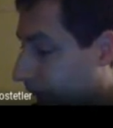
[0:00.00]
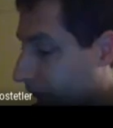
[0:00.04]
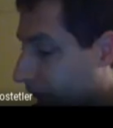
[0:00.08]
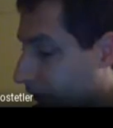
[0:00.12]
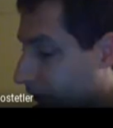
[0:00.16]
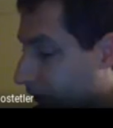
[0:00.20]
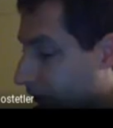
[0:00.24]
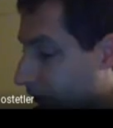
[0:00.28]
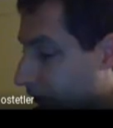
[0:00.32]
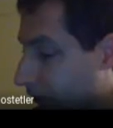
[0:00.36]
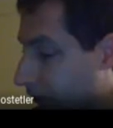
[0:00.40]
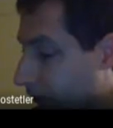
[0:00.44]

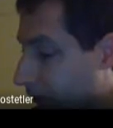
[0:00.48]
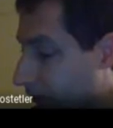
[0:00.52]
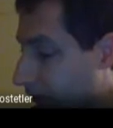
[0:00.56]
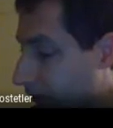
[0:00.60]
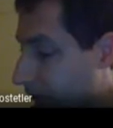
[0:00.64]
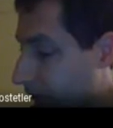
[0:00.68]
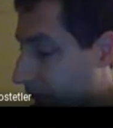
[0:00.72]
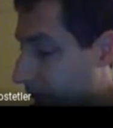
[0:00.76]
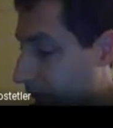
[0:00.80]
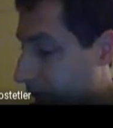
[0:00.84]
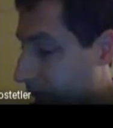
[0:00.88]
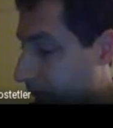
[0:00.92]

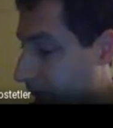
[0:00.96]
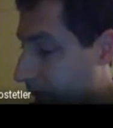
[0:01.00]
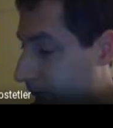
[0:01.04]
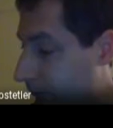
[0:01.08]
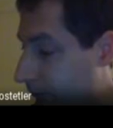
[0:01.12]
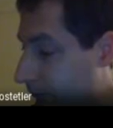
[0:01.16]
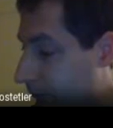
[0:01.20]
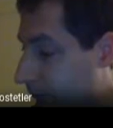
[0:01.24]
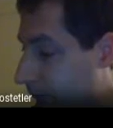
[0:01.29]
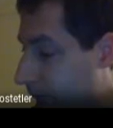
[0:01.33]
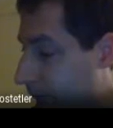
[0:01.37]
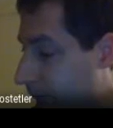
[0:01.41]
I
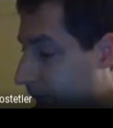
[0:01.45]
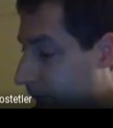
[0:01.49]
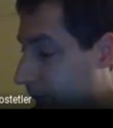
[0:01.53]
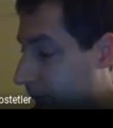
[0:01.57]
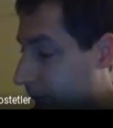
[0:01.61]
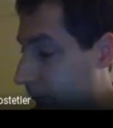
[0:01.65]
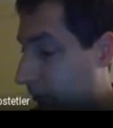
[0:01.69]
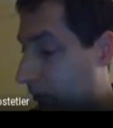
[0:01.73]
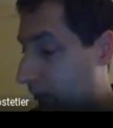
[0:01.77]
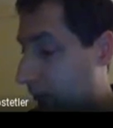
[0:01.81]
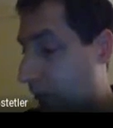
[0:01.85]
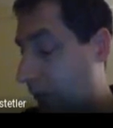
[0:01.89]

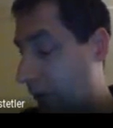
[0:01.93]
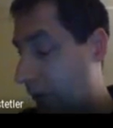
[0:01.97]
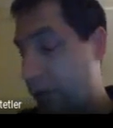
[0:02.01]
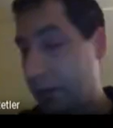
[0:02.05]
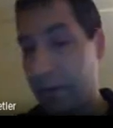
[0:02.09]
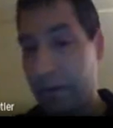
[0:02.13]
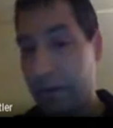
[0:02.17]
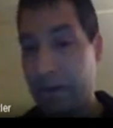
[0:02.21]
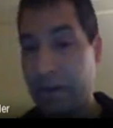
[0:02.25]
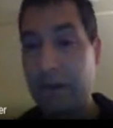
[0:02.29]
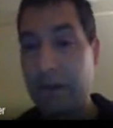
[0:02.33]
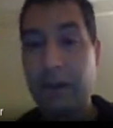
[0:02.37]

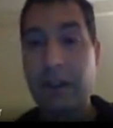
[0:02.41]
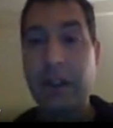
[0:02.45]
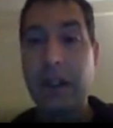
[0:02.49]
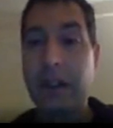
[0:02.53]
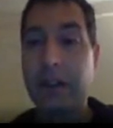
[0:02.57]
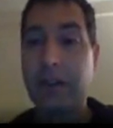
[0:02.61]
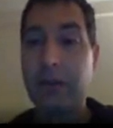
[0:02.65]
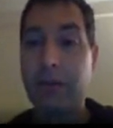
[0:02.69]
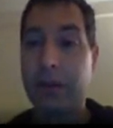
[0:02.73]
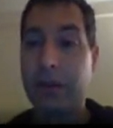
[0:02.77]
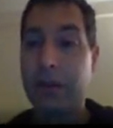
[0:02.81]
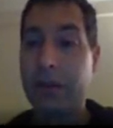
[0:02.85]
just did
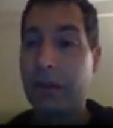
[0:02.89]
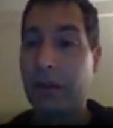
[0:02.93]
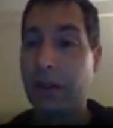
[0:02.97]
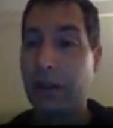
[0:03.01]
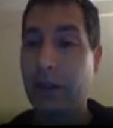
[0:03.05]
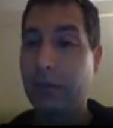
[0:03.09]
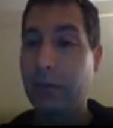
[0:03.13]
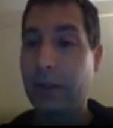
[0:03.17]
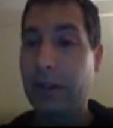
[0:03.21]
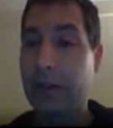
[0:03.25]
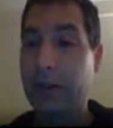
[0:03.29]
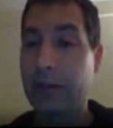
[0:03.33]
that. You want to
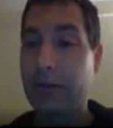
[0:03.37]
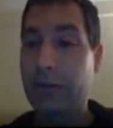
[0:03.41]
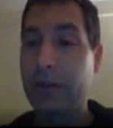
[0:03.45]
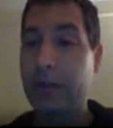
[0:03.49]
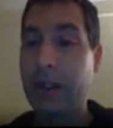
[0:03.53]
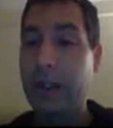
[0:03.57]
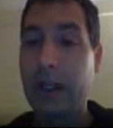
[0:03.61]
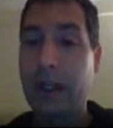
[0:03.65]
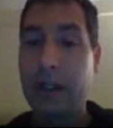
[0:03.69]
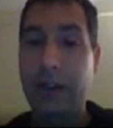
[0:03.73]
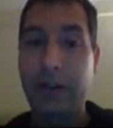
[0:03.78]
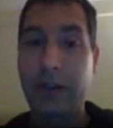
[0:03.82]
talk about the
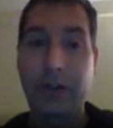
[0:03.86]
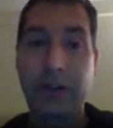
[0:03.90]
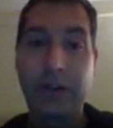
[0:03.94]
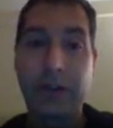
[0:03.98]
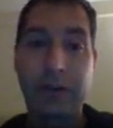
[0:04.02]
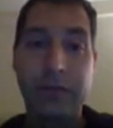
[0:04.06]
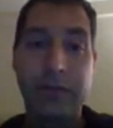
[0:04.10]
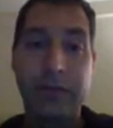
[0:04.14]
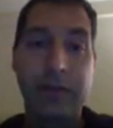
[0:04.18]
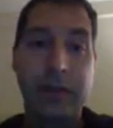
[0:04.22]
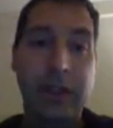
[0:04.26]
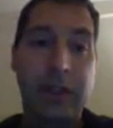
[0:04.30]

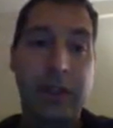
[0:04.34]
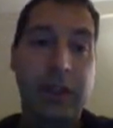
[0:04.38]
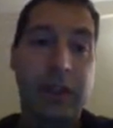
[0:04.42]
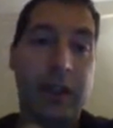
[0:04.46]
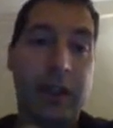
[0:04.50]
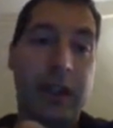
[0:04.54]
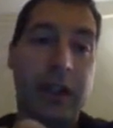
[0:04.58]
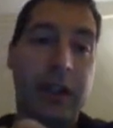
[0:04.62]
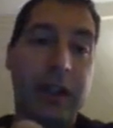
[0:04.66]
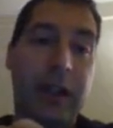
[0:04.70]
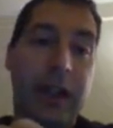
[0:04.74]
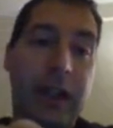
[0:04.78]
reaction
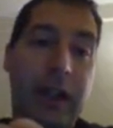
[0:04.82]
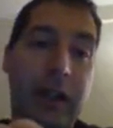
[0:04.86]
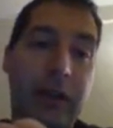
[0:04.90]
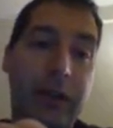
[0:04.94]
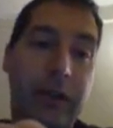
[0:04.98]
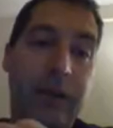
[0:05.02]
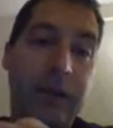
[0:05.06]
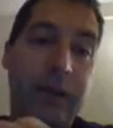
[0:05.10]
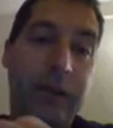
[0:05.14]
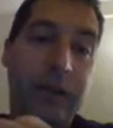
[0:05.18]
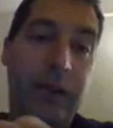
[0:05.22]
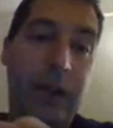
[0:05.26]
and how
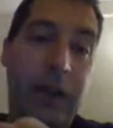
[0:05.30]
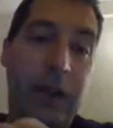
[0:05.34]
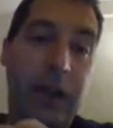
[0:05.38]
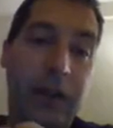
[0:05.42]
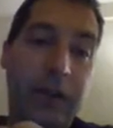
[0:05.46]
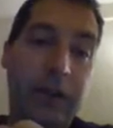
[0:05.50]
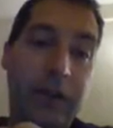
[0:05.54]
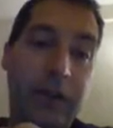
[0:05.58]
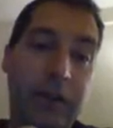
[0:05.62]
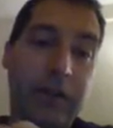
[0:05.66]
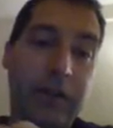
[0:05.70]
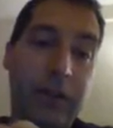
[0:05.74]
this
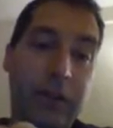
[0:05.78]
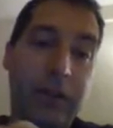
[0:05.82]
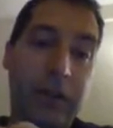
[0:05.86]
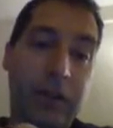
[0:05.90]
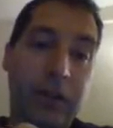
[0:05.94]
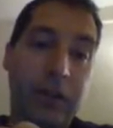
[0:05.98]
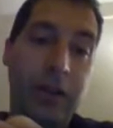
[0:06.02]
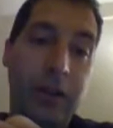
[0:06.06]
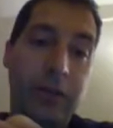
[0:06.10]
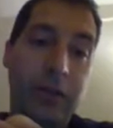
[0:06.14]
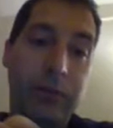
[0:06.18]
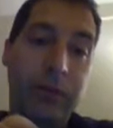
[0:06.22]
oxygen
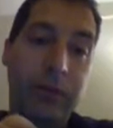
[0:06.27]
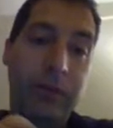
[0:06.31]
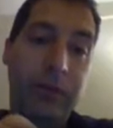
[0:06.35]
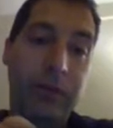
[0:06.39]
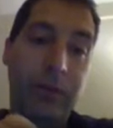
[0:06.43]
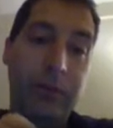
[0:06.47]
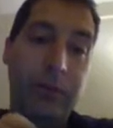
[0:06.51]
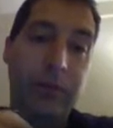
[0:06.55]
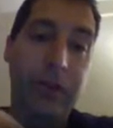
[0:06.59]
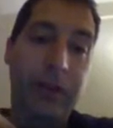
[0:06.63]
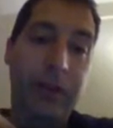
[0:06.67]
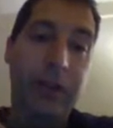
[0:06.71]
comes
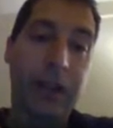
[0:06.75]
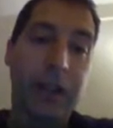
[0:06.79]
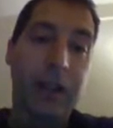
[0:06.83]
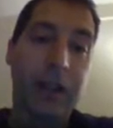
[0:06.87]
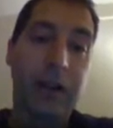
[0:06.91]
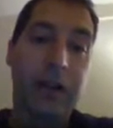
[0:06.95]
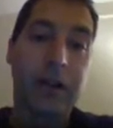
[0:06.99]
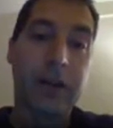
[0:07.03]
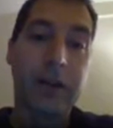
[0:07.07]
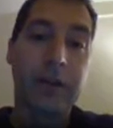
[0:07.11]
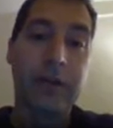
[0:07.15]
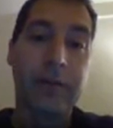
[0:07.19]
from the
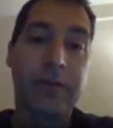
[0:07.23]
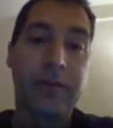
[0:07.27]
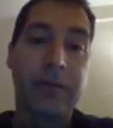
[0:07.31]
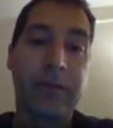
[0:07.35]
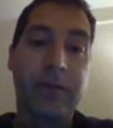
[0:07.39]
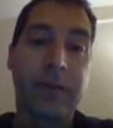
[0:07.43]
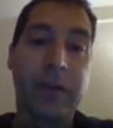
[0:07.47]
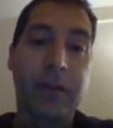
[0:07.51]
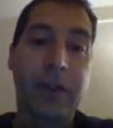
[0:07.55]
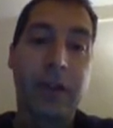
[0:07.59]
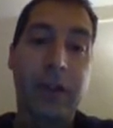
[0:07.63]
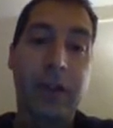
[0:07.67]
air.
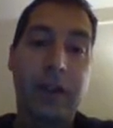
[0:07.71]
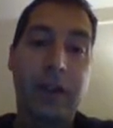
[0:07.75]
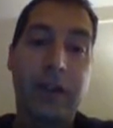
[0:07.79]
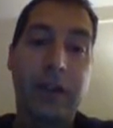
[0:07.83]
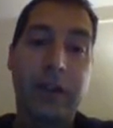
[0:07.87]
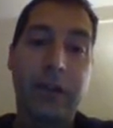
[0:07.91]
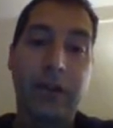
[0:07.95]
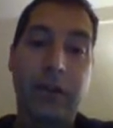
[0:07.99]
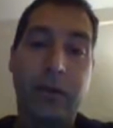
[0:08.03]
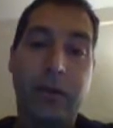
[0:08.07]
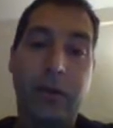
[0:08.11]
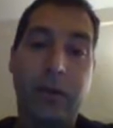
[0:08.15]
And
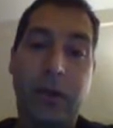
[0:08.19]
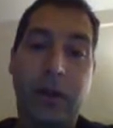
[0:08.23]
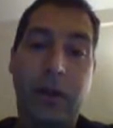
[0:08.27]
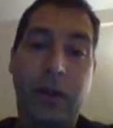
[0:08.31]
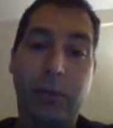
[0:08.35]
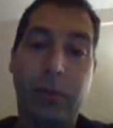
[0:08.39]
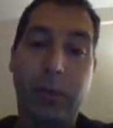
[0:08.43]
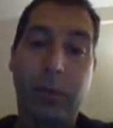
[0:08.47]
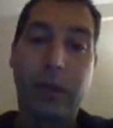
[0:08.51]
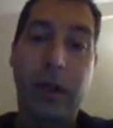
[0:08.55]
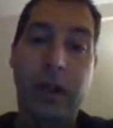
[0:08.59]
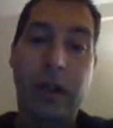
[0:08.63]
so our
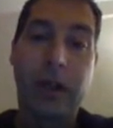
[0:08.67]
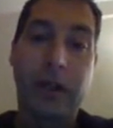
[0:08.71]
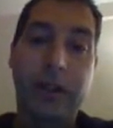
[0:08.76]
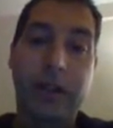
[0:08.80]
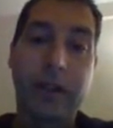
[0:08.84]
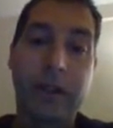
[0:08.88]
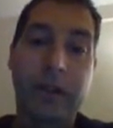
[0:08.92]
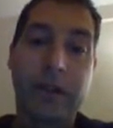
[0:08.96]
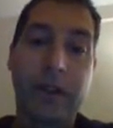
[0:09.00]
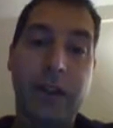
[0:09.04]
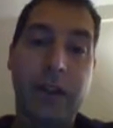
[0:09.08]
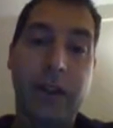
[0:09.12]

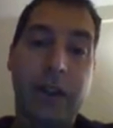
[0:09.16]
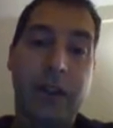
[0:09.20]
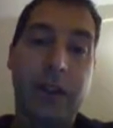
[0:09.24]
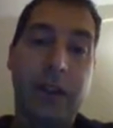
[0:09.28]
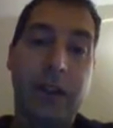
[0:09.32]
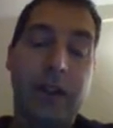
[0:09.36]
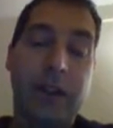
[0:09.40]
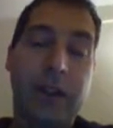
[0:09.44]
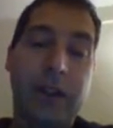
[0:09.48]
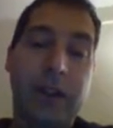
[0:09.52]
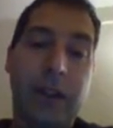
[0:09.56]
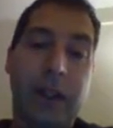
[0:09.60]
product
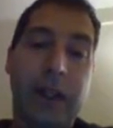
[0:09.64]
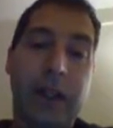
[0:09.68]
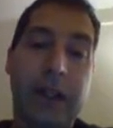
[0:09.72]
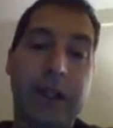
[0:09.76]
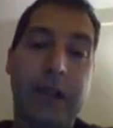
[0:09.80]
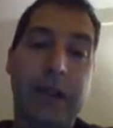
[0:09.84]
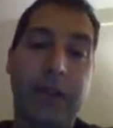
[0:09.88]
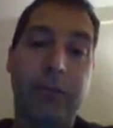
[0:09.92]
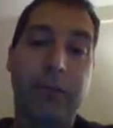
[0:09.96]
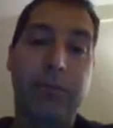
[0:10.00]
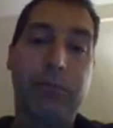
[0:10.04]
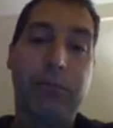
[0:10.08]

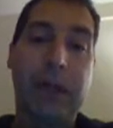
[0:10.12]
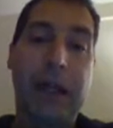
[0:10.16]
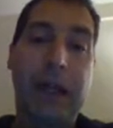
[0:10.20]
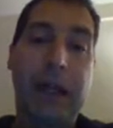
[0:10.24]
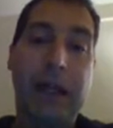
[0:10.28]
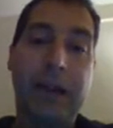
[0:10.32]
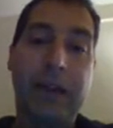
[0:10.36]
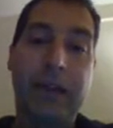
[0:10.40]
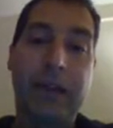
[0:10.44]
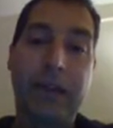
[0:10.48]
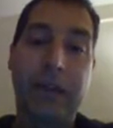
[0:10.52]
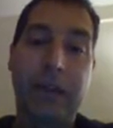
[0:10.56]
has
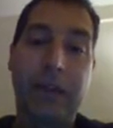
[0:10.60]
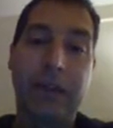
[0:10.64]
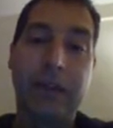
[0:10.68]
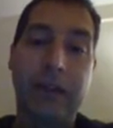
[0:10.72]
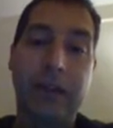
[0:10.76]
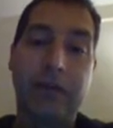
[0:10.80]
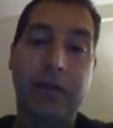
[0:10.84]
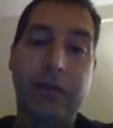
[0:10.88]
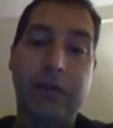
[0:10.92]
mass in it